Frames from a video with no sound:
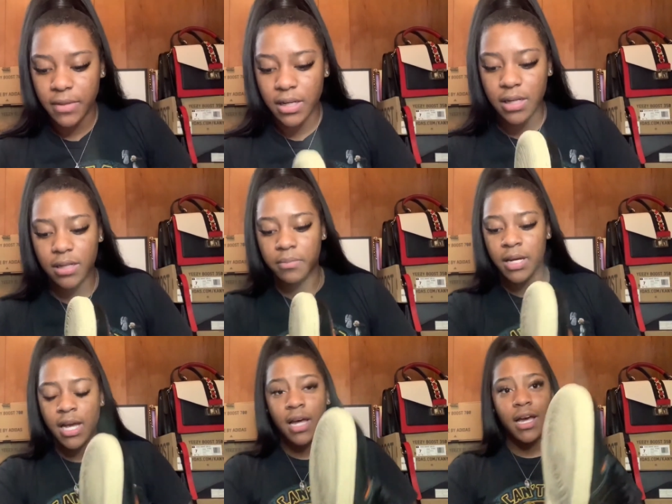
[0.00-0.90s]
Um,
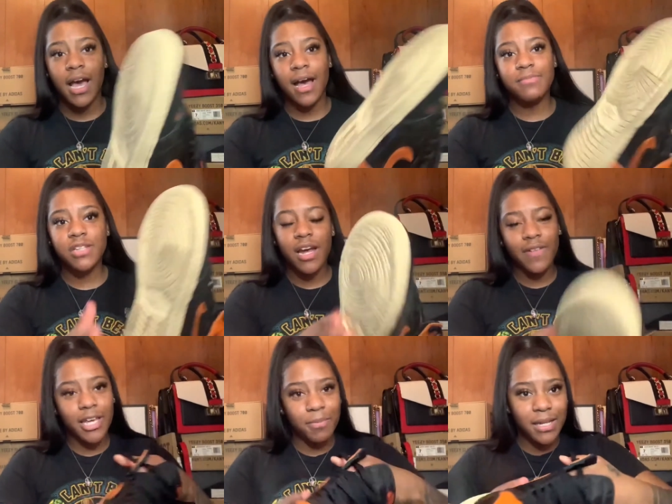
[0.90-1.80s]
I'm sorry if
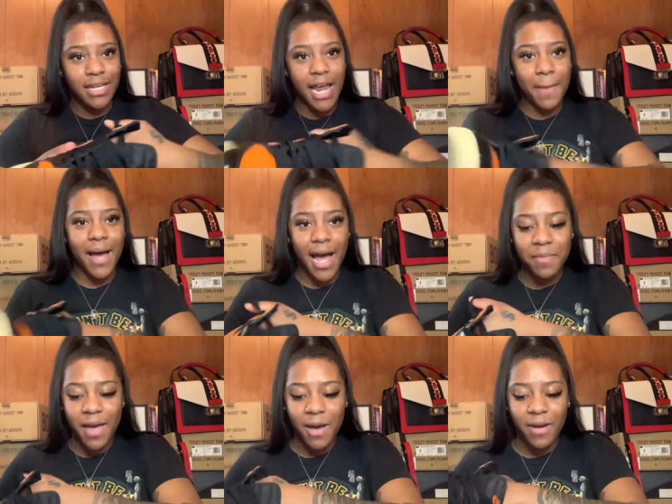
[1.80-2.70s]
I keep looking down my
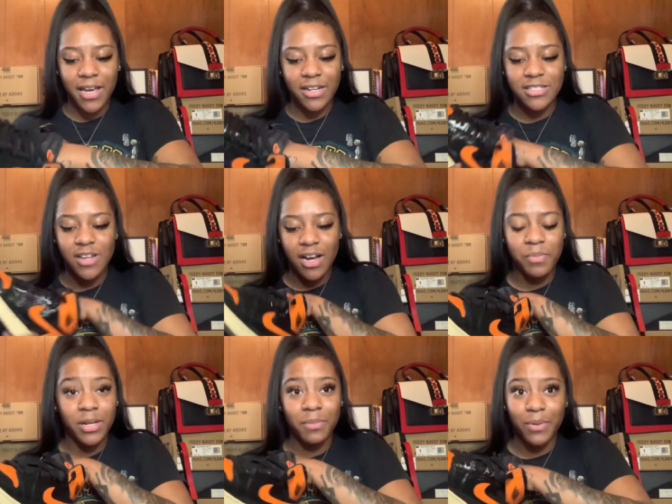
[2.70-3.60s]
iPad right here so I can
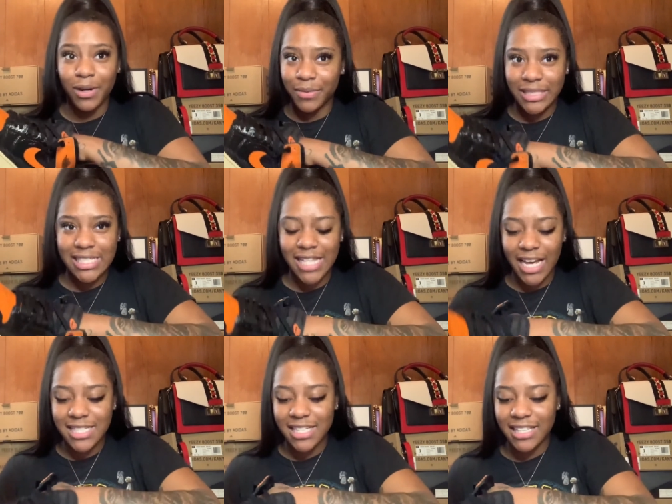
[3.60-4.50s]
pull up all the release
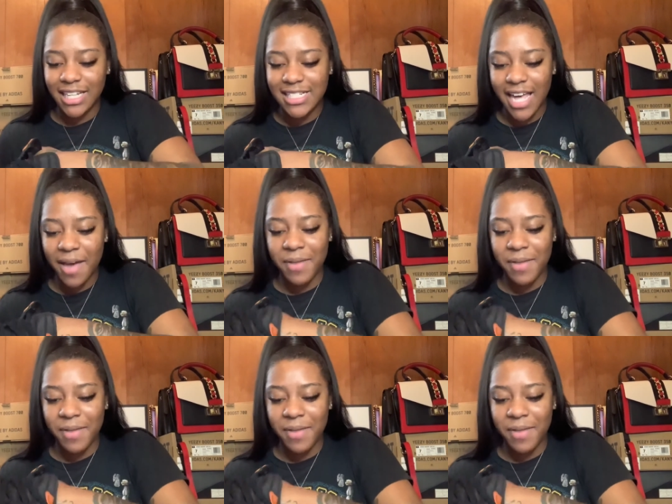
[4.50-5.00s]
dates. These came